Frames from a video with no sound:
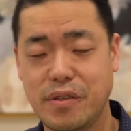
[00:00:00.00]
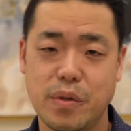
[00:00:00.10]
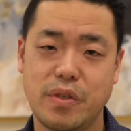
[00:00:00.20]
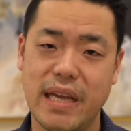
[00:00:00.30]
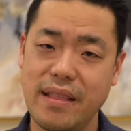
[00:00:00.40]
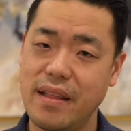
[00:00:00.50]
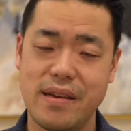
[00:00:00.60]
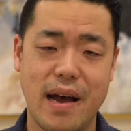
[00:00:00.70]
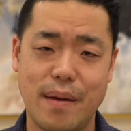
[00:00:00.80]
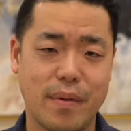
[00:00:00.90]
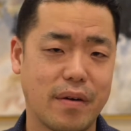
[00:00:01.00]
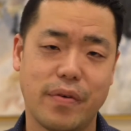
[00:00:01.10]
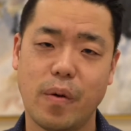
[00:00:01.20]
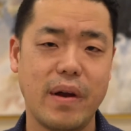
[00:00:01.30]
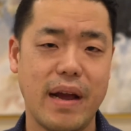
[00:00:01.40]
So set the timer
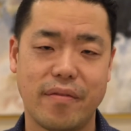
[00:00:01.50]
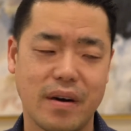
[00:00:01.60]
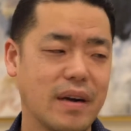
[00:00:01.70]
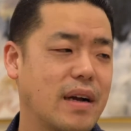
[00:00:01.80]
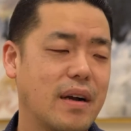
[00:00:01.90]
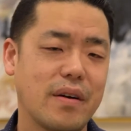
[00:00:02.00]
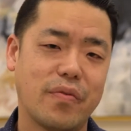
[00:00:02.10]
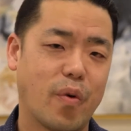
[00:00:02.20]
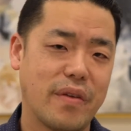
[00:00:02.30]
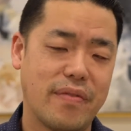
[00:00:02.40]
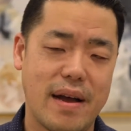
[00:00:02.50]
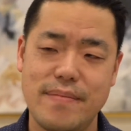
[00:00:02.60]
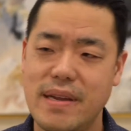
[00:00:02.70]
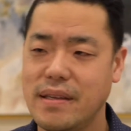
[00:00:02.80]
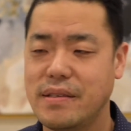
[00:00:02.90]
for whatever 45
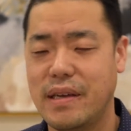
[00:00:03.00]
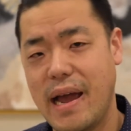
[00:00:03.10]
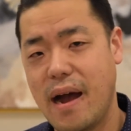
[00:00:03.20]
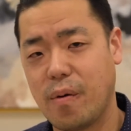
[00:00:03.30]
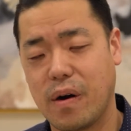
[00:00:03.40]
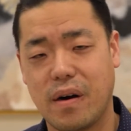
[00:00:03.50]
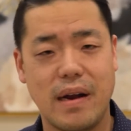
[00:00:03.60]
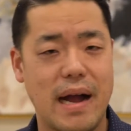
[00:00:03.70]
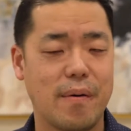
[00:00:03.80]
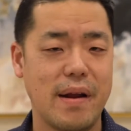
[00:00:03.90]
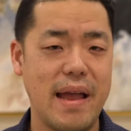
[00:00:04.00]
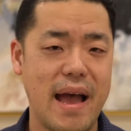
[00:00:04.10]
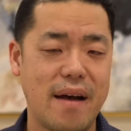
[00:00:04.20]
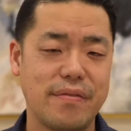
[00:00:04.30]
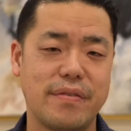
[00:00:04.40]
minutes, an hour, hour and a
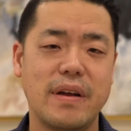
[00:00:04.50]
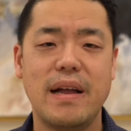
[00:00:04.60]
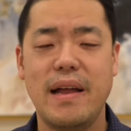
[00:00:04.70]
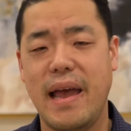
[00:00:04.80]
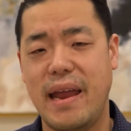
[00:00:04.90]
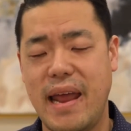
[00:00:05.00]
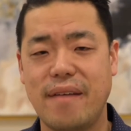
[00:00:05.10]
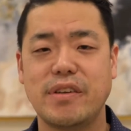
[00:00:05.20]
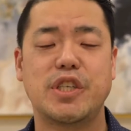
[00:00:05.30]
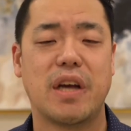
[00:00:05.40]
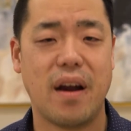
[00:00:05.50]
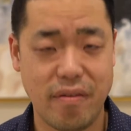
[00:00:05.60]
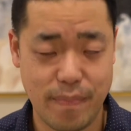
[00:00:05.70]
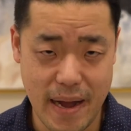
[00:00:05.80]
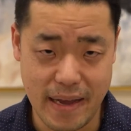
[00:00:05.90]
half, and have it shut
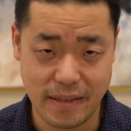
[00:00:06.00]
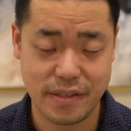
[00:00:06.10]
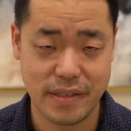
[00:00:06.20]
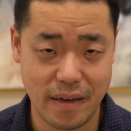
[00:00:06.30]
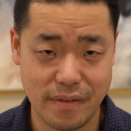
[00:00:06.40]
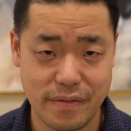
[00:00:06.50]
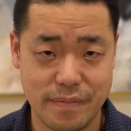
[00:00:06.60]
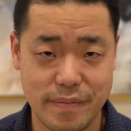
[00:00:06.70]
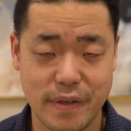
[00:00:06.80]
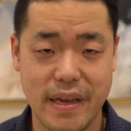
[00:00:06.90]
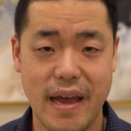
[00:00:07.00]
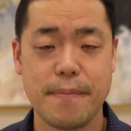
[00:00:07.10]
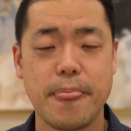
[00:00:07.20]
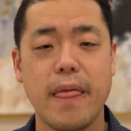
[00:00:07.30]
off by itself. Okay.